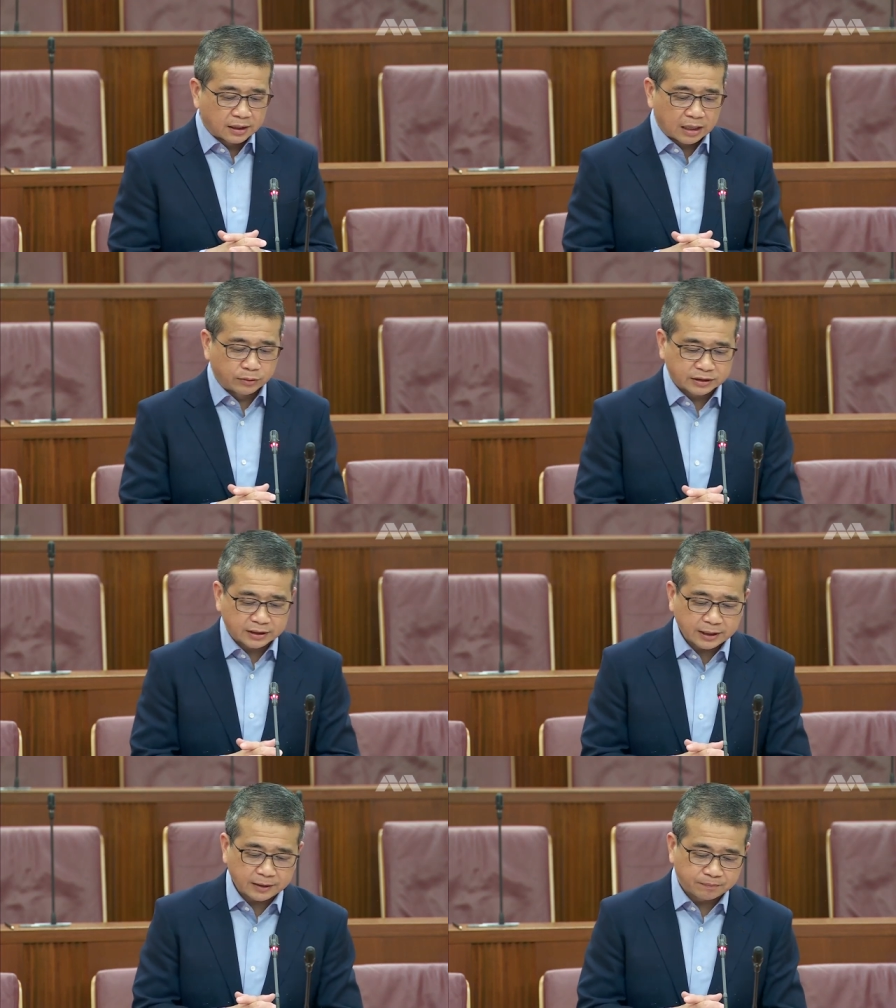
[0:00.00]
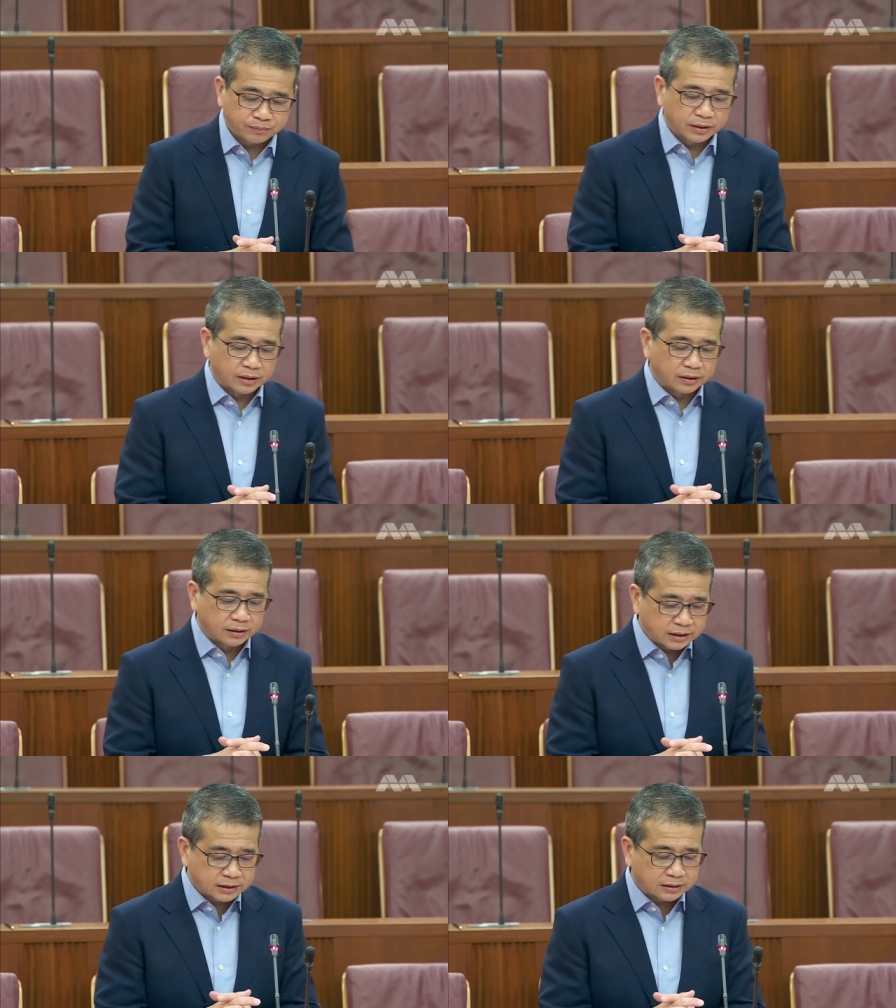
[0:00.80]
I would say
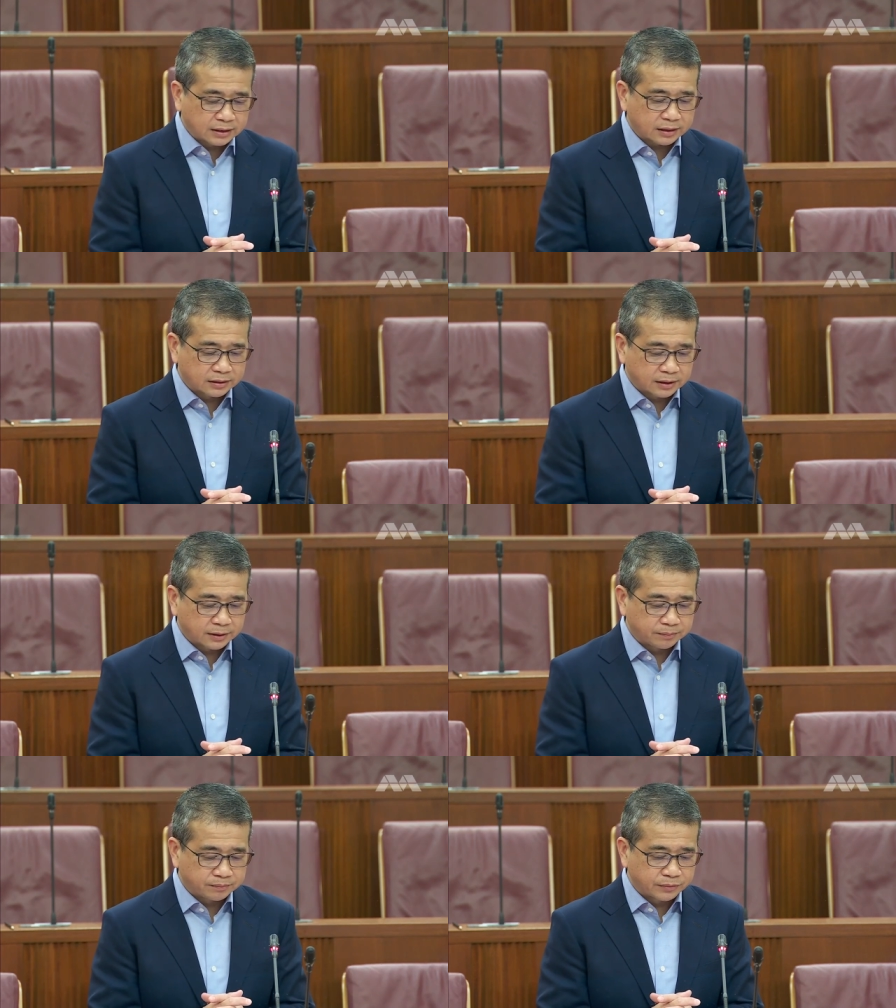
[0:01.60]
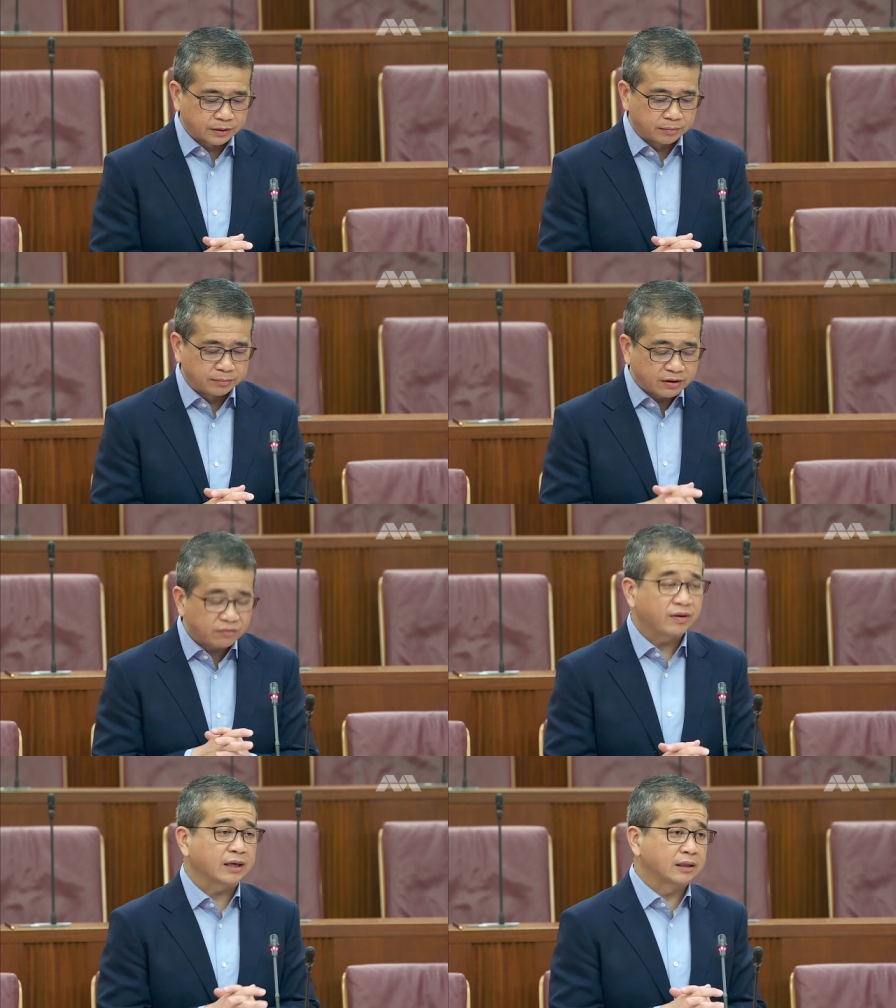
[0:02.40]
this, that um, the mere
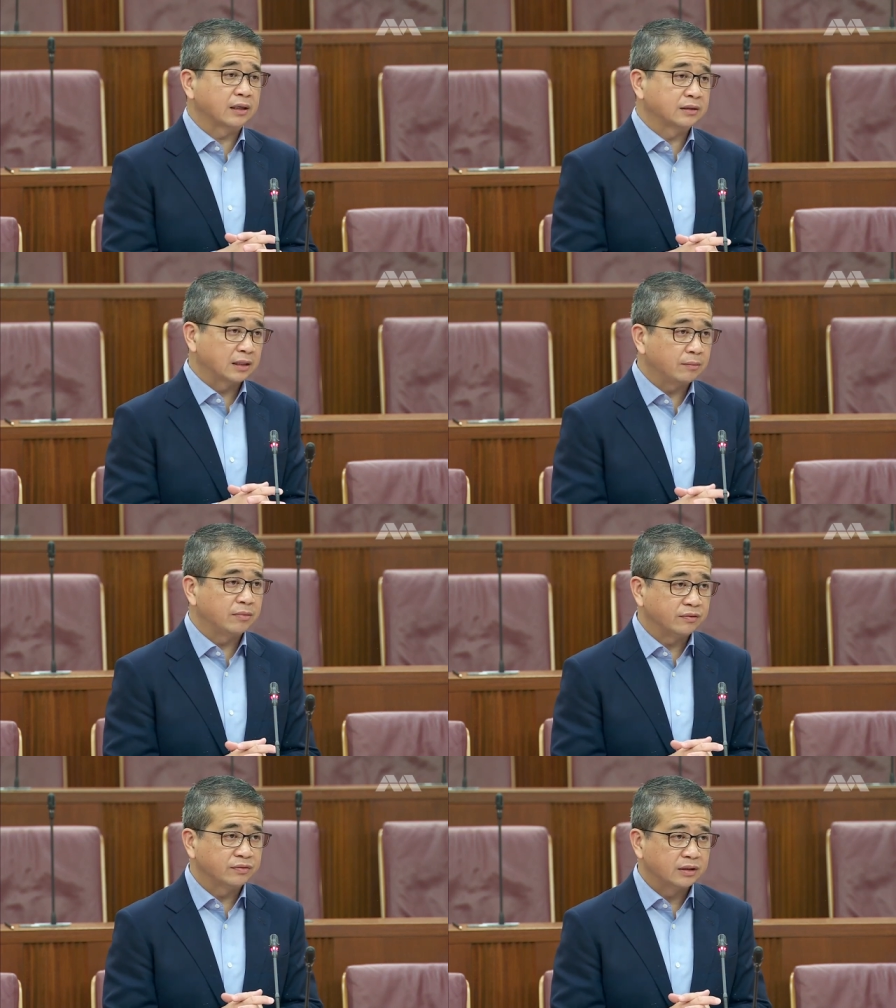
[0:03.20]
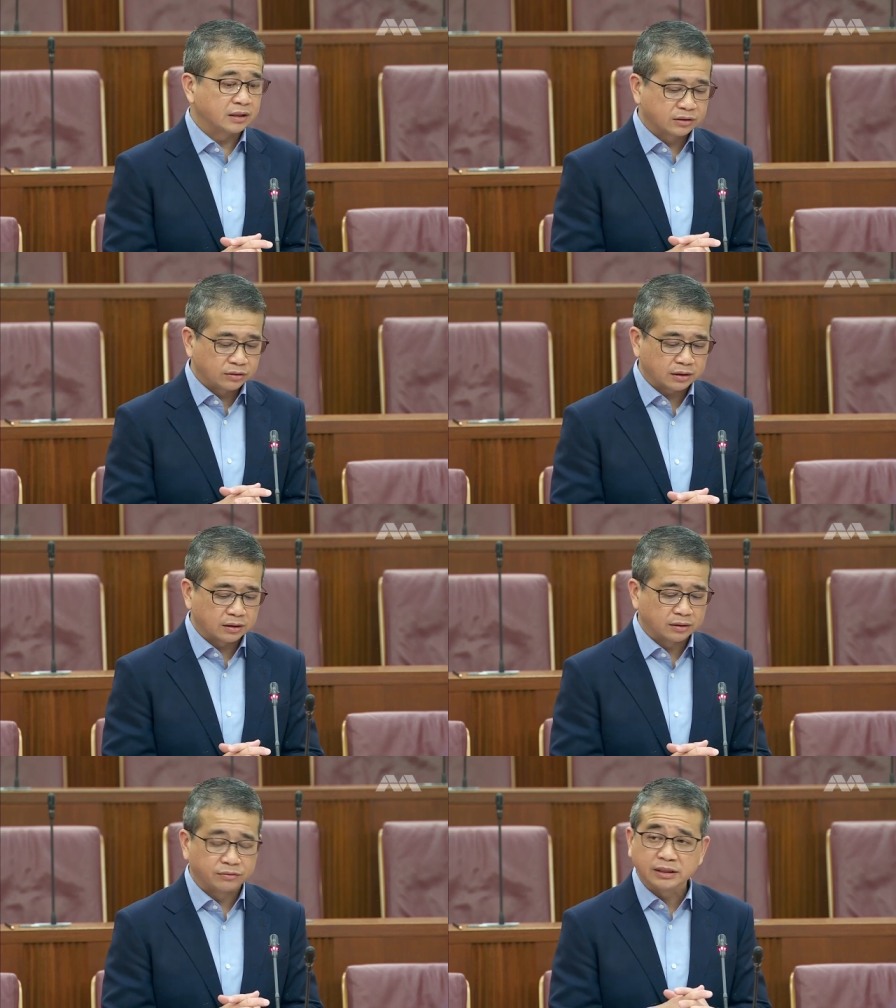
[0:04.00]
fact that there's an uplift is
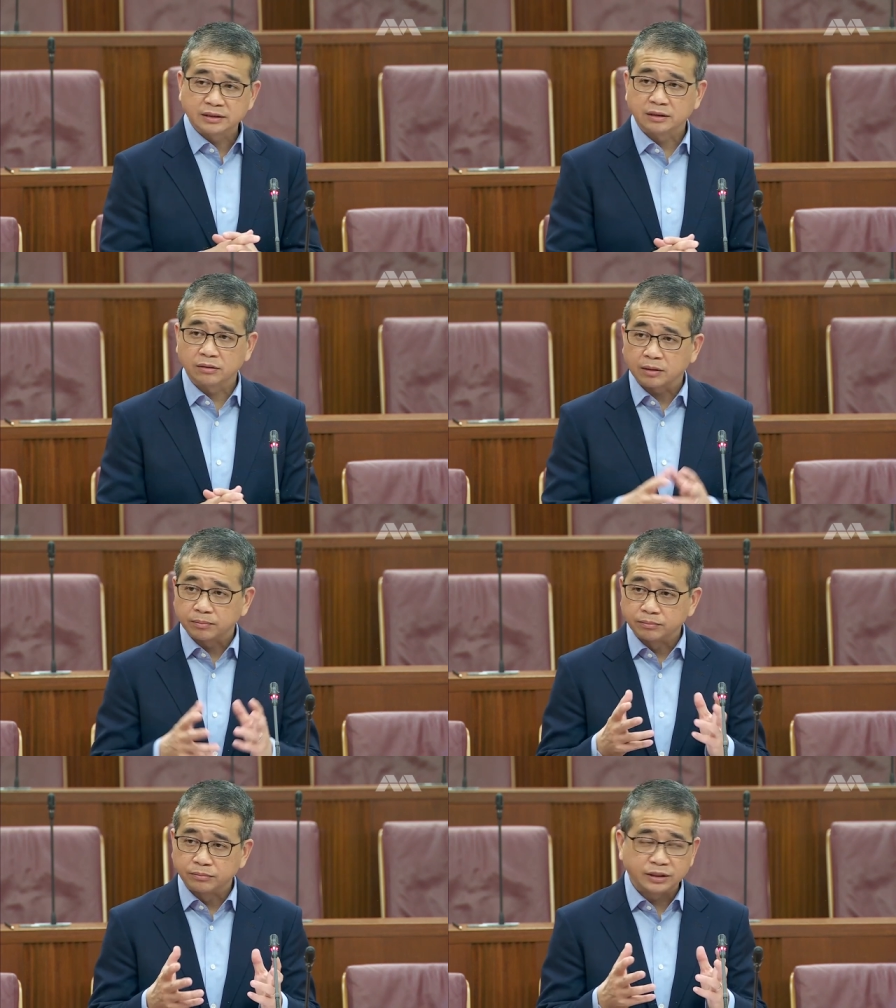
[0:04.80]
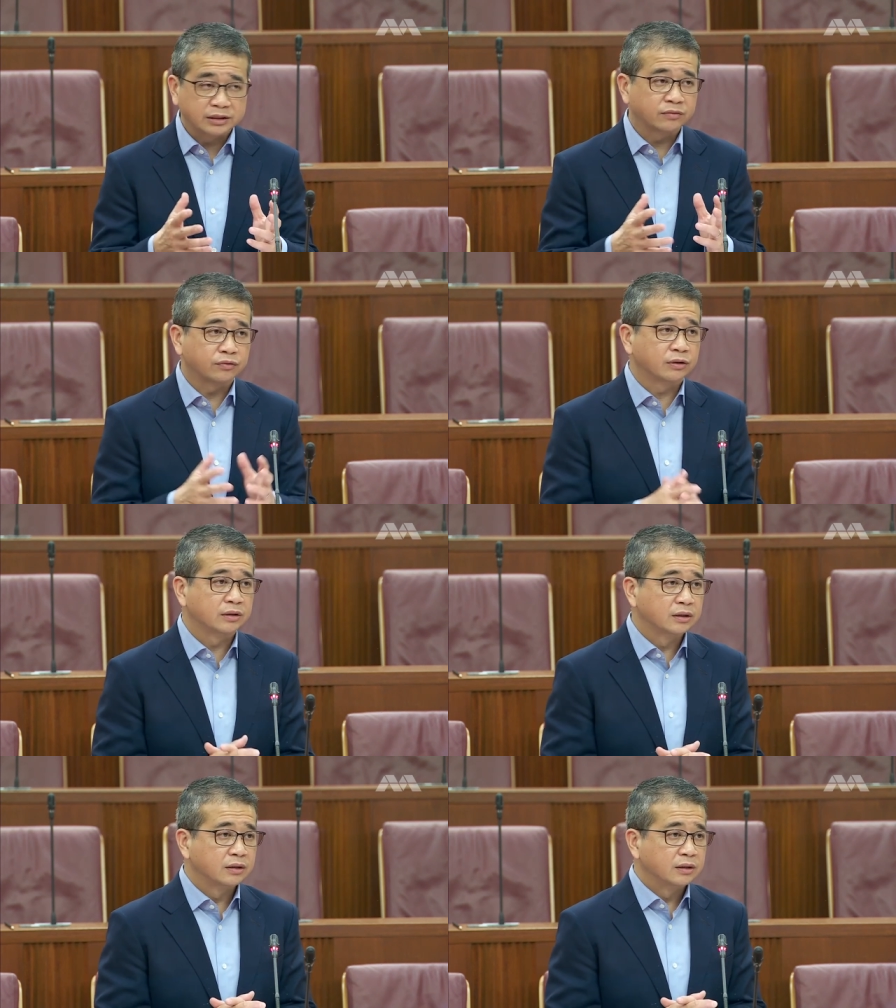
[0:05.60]
not a reason, not a reason
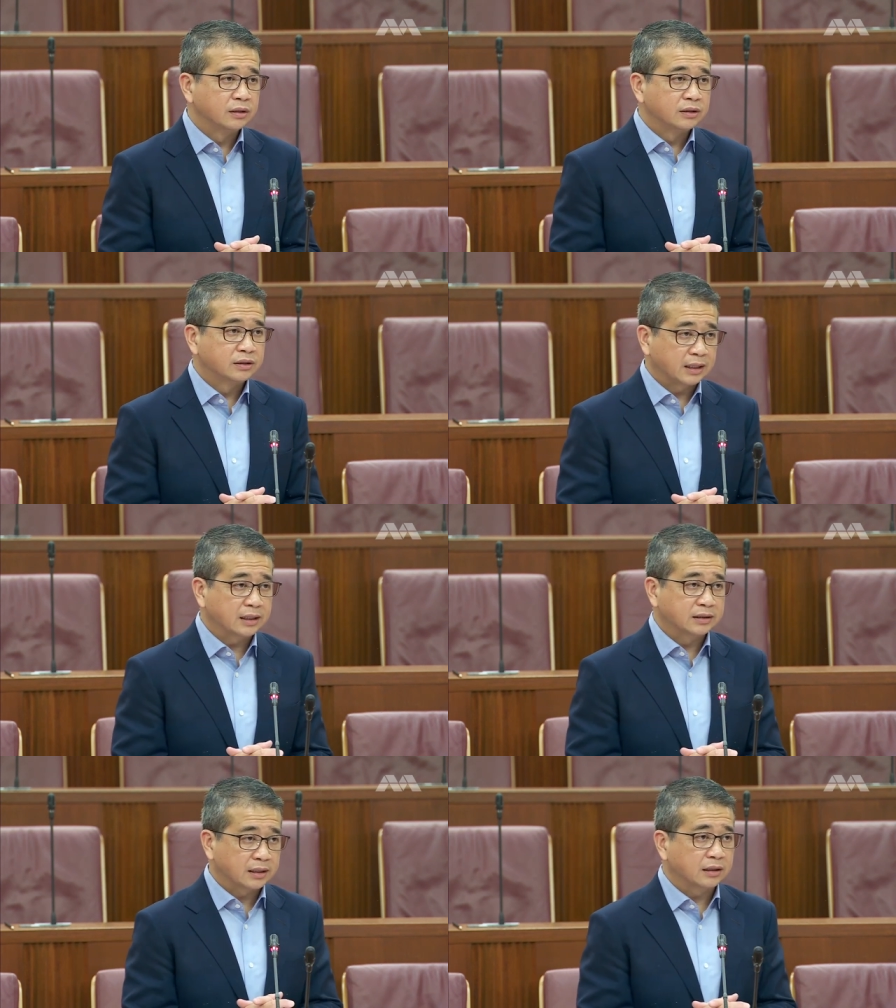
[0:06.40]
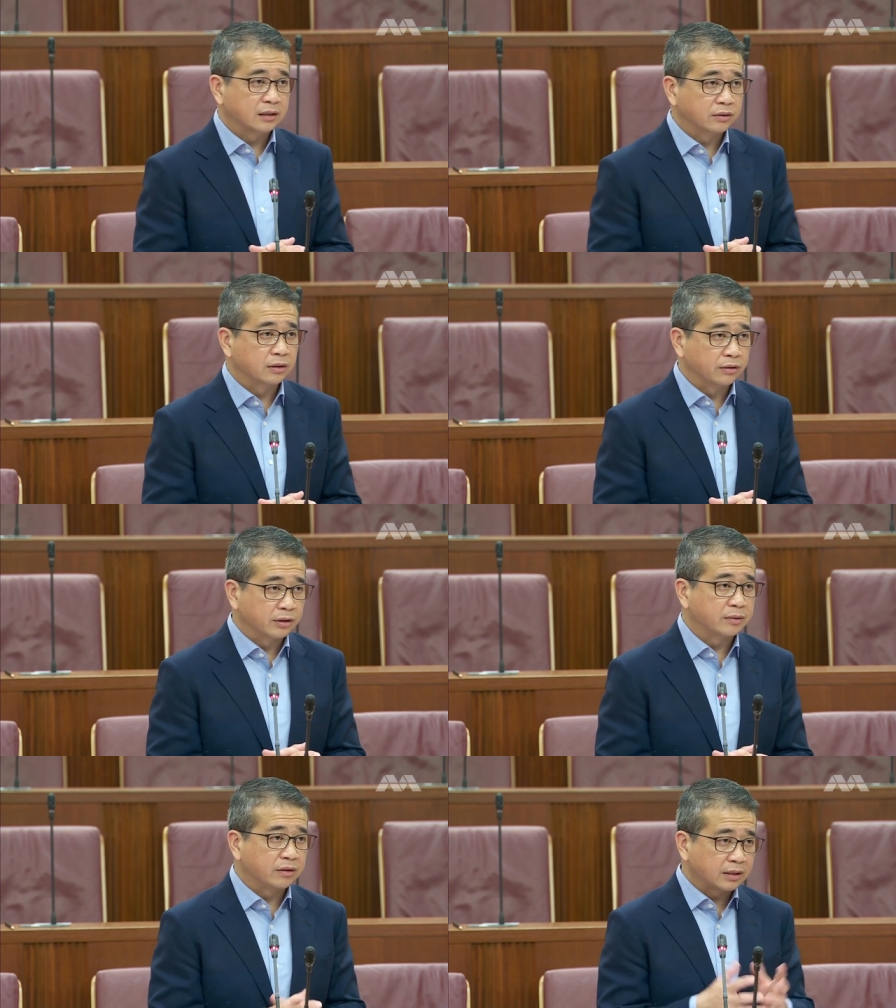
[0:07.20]
for setting aside the
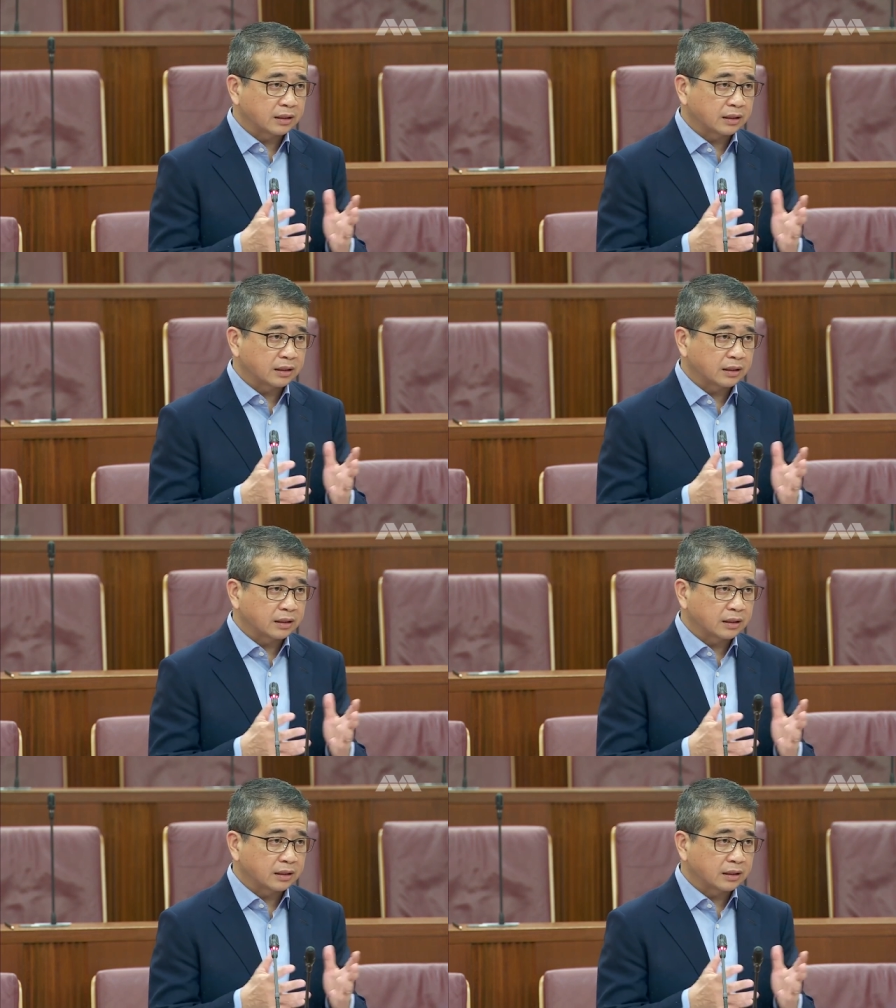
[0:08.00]
agreement.